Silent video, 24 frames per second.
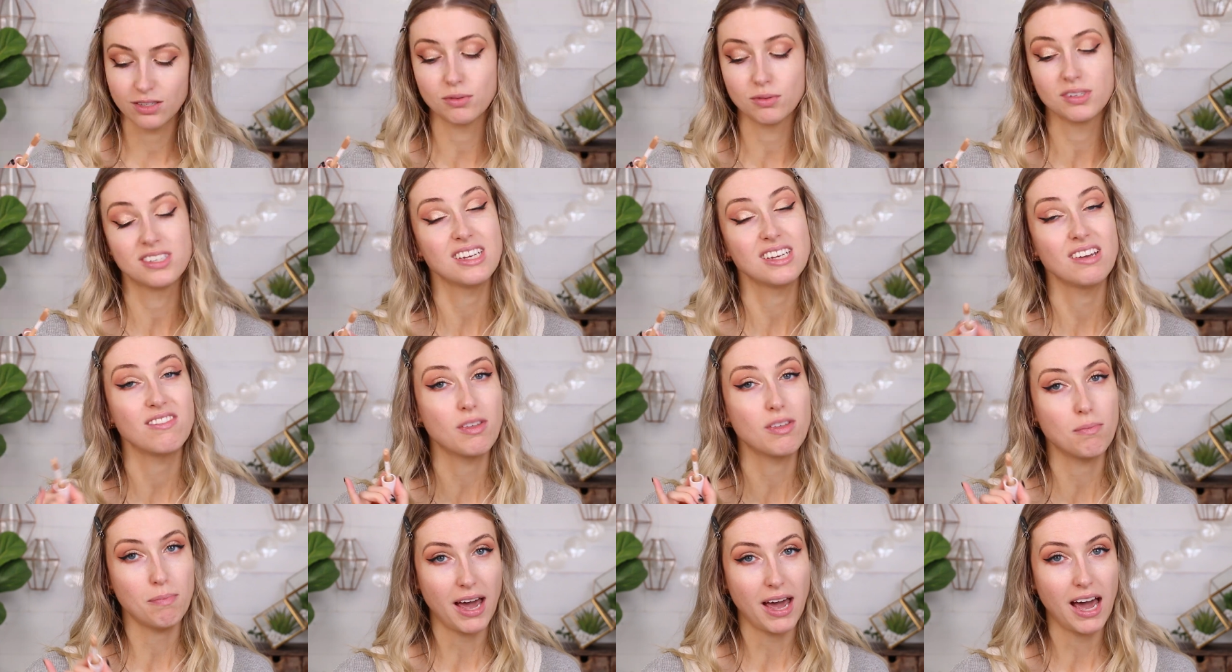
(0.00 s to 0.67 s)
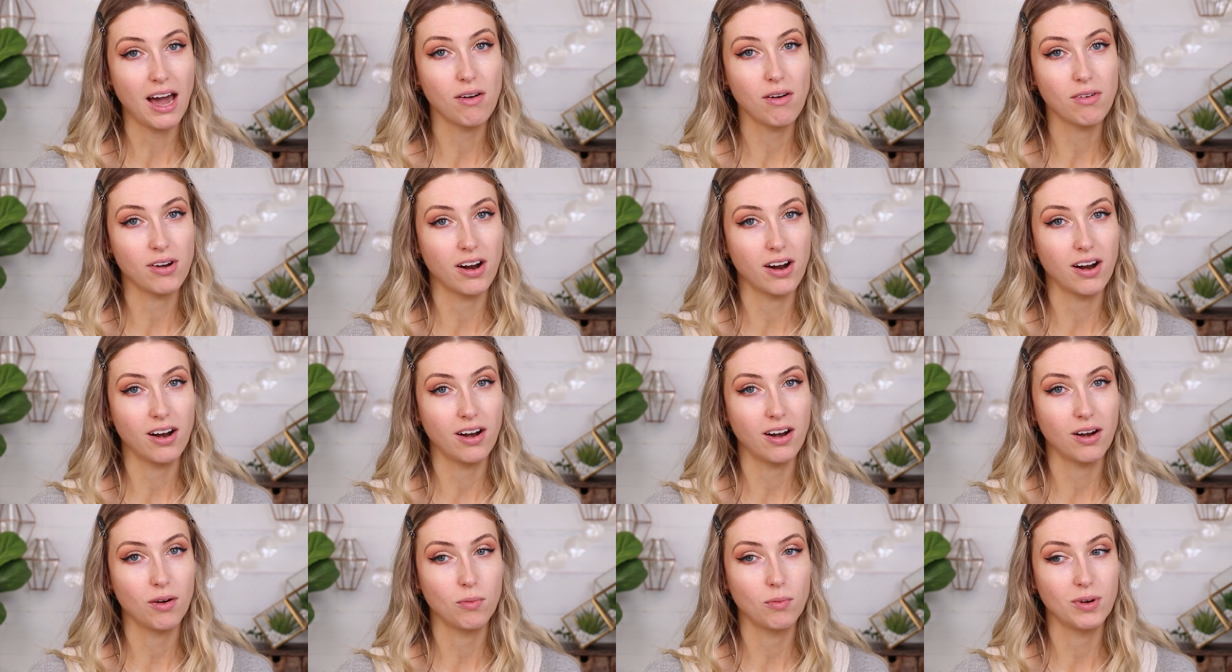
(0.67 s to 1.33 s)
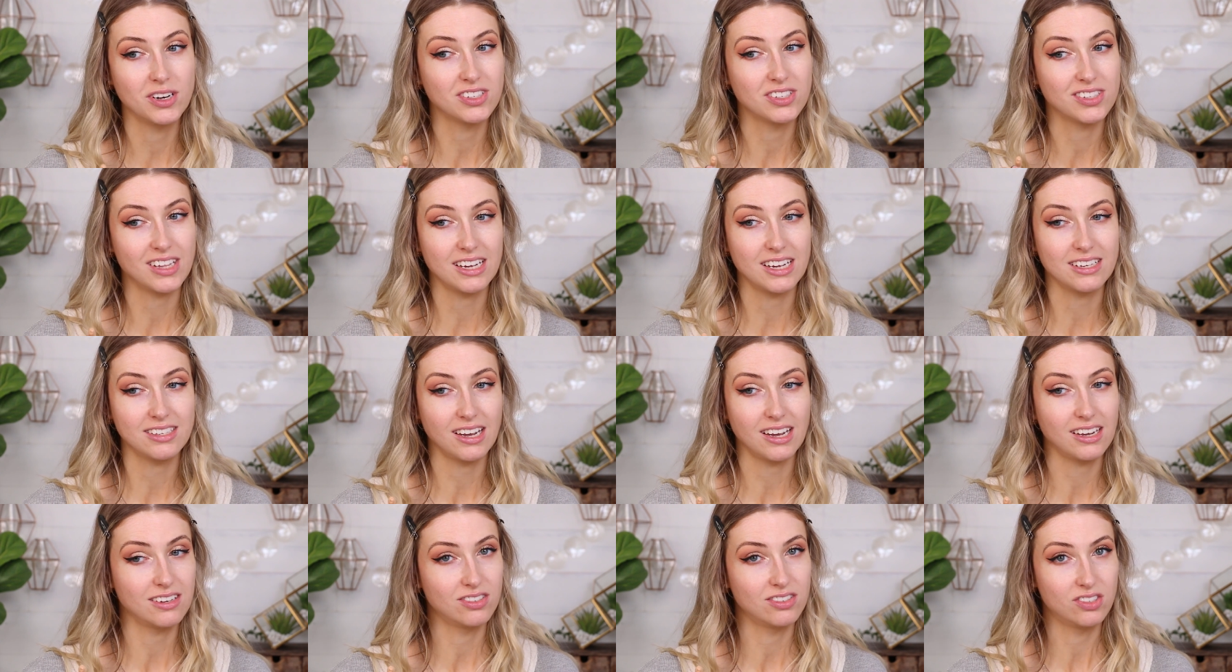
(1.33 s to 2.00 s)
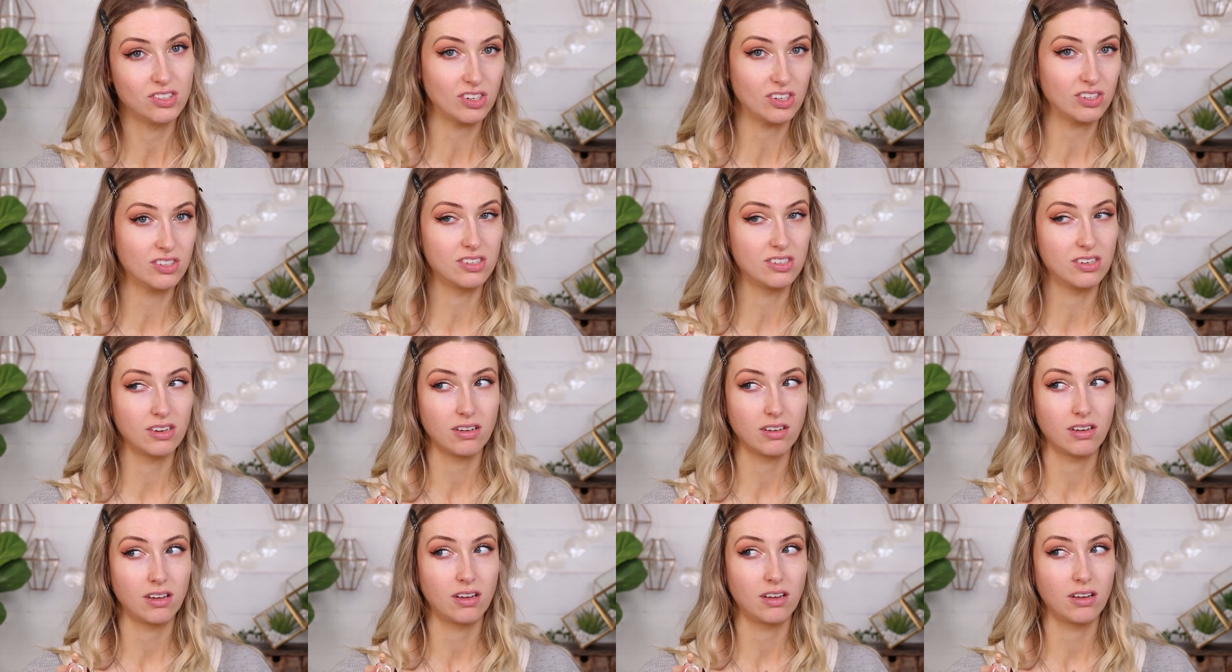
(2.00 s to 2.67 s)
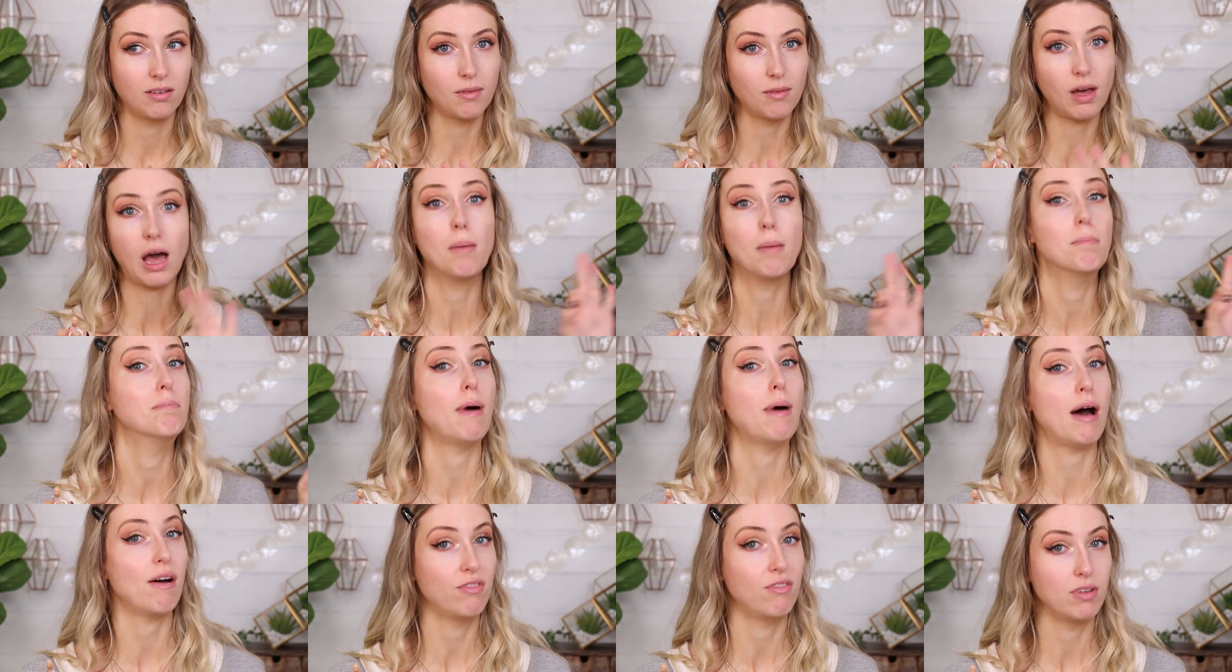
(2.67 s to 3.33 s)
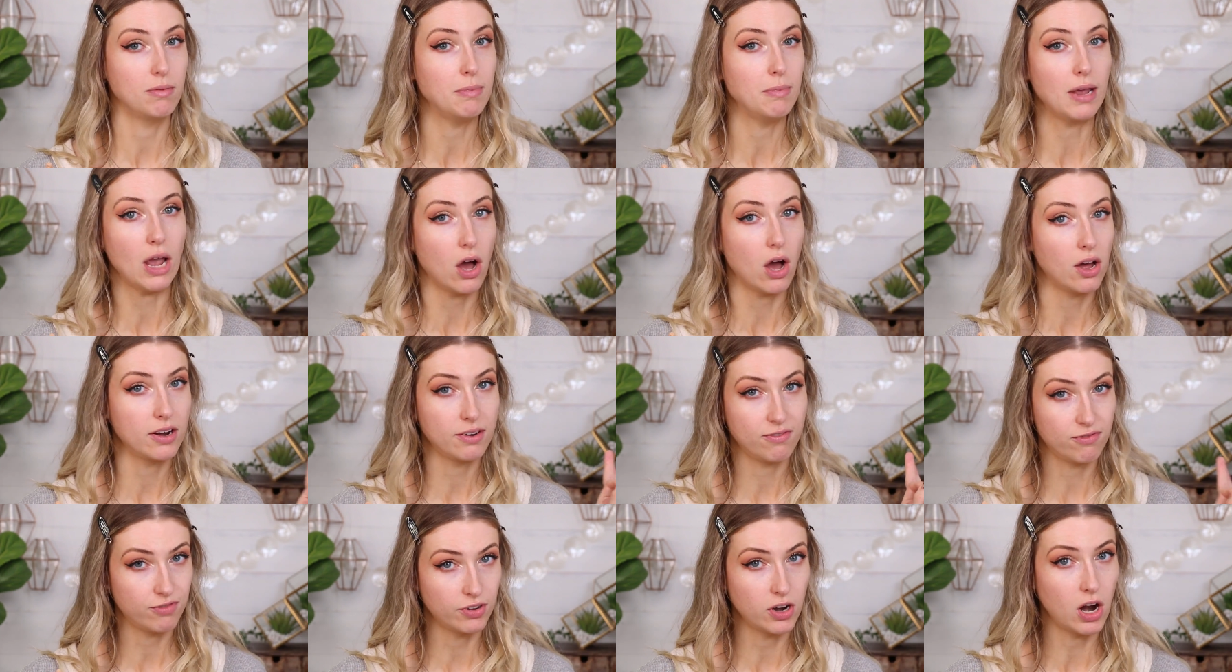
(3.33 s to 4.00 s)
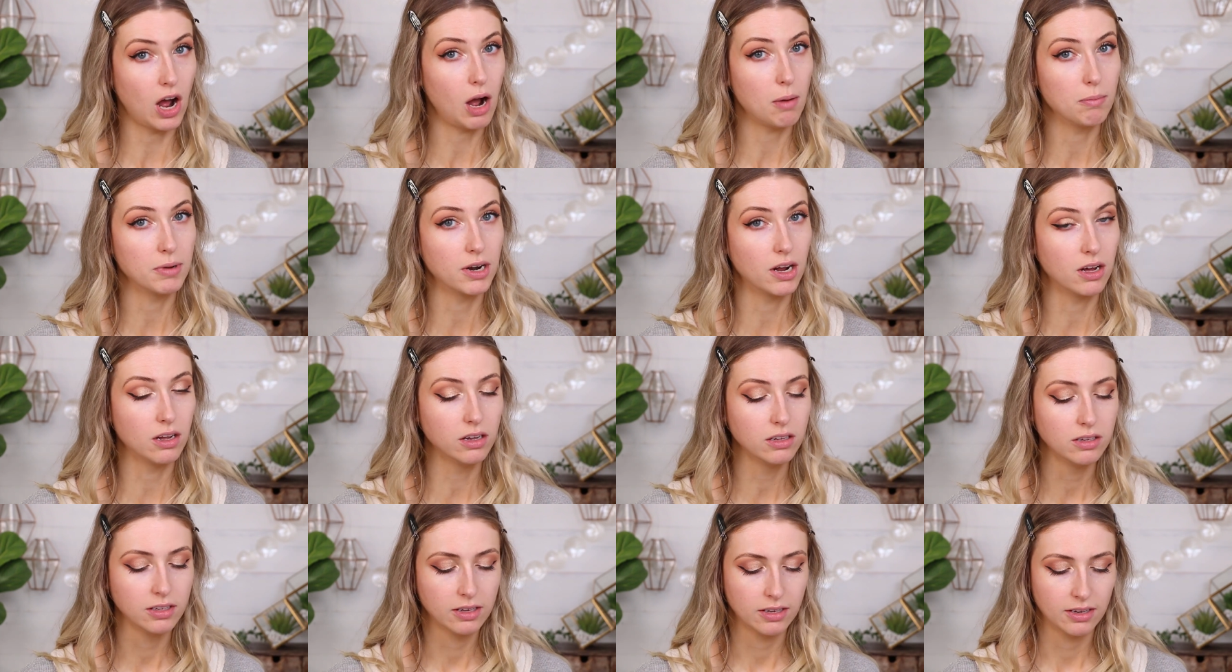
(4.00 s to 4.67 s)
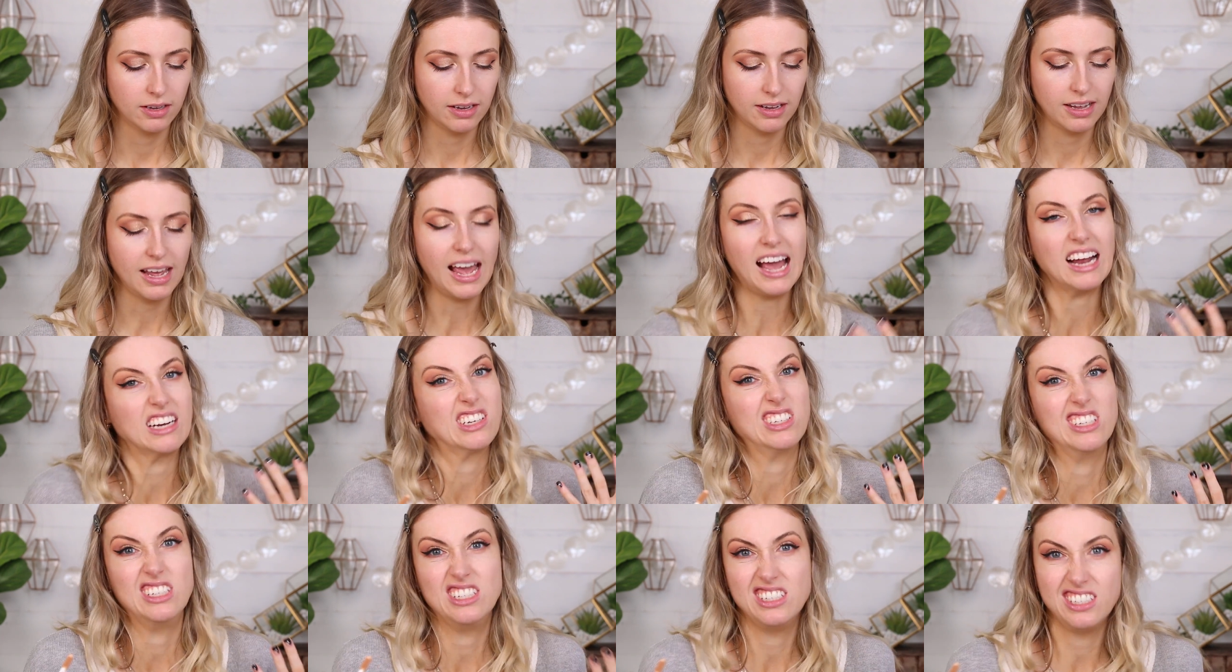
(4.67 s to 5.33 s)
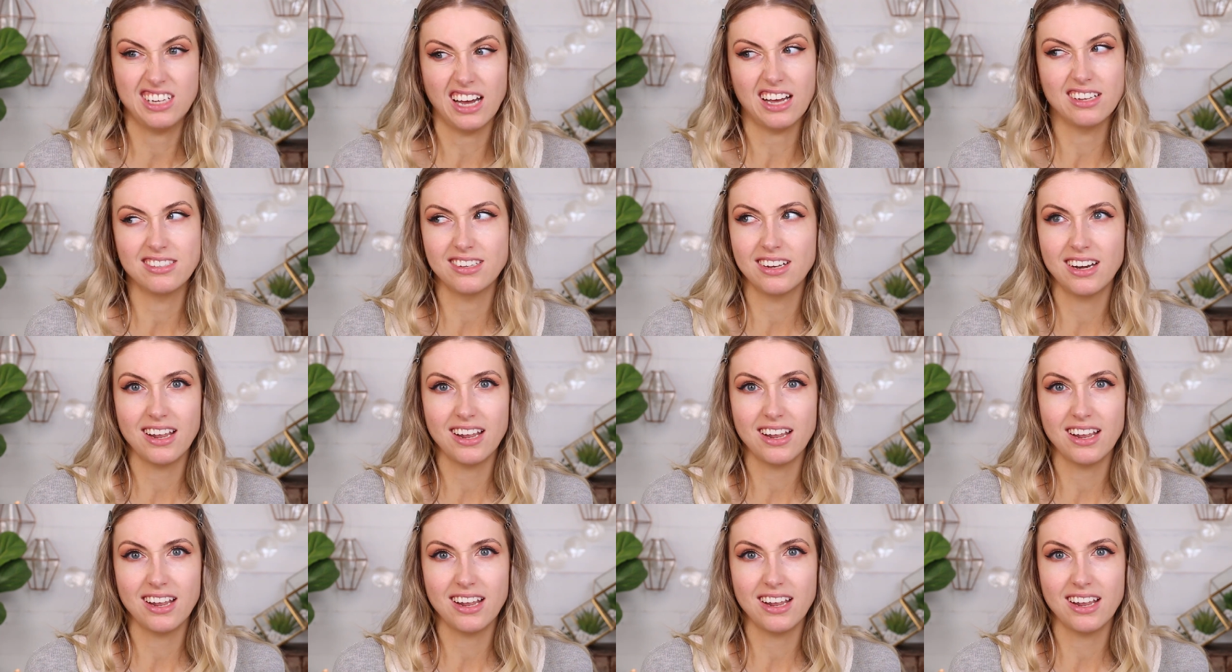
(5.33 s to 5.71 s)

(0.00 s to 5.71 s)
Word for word: So we'll see if the powder, which they say is just above and beyond phenomenal, actually does